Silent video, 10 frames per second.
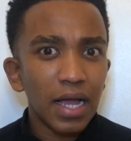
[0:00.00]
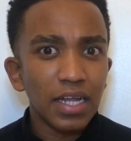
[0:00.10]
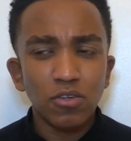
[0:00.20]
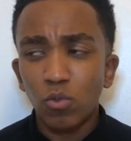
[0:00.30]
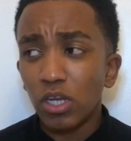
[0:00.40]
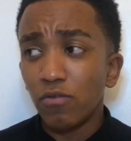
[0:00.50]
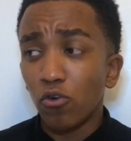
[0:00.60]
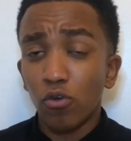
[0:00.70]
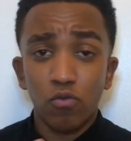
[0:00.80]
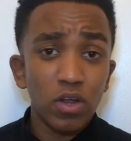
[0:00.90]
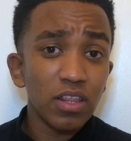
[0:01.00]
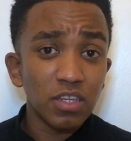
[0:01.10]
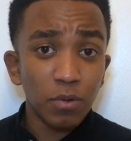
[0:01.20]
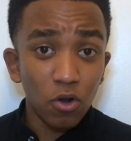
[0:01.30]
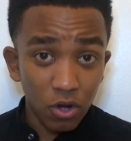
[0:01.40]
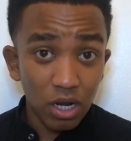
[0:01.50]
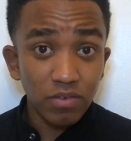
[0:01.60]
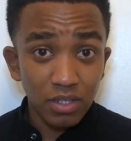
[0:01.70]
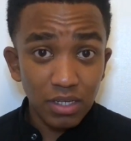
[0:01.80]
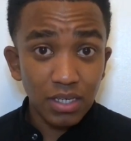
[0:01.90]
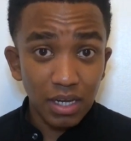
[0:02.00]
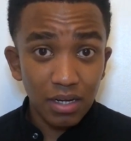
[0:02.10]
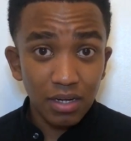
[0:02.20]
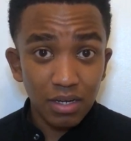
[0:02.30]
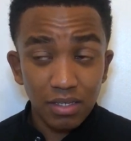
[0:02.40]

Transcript: And when you've got your friend that's been looking after their skin